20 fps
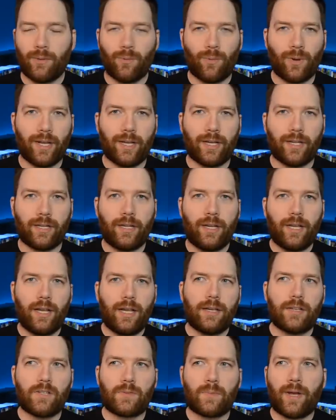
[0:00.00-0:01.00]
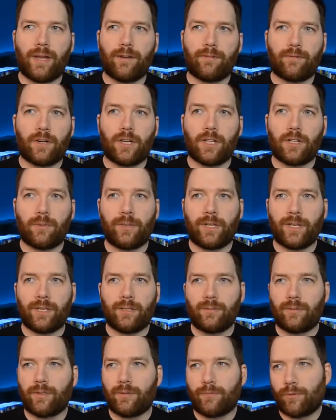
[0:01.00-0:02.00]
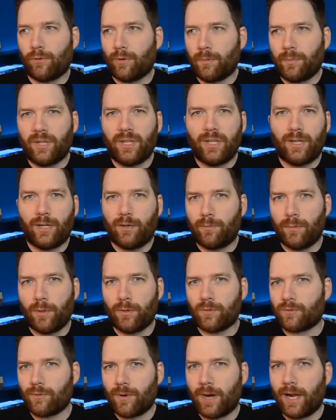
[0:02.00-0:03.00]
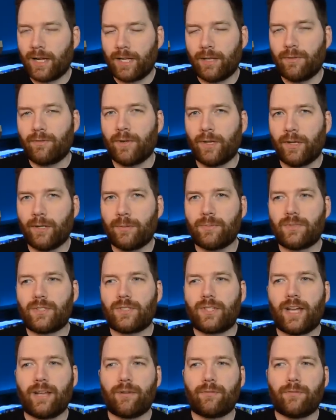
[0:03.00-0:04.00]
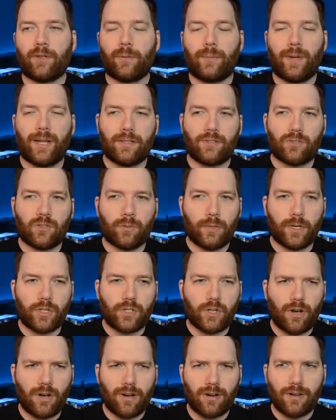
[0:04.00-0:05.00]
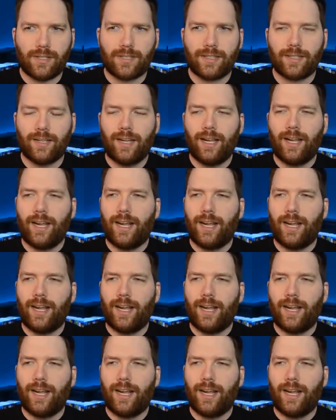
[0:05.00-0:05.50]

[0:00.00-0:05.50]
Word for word: away. Despite following the formula of most Rocky films, that film had so much heart,